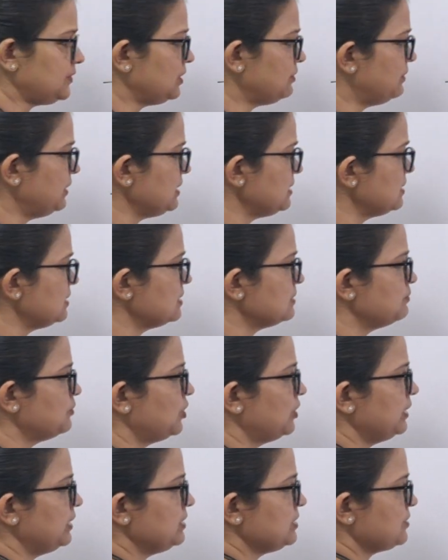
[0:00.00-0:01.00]
What is the
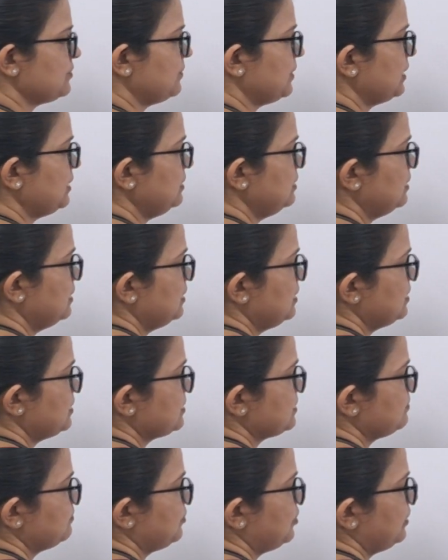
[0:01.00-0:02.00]
smallest one?
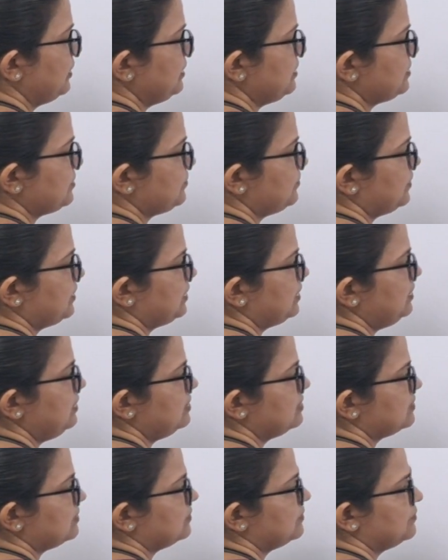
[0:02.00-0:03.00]
Smallest one
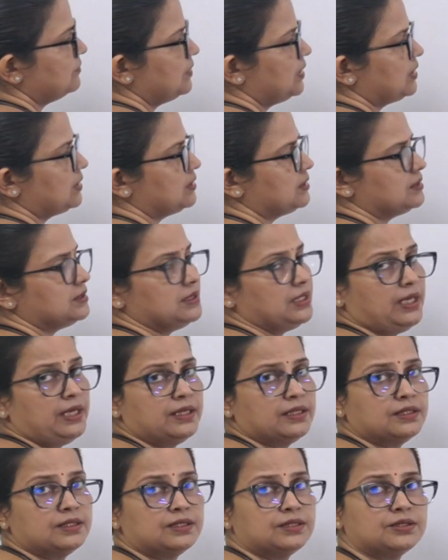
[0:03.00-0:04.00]
is
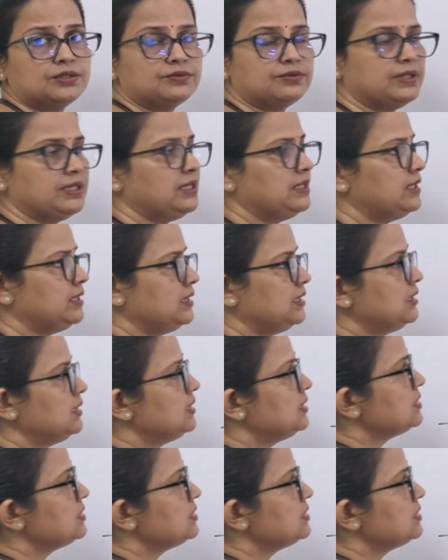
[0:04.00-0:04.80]
130.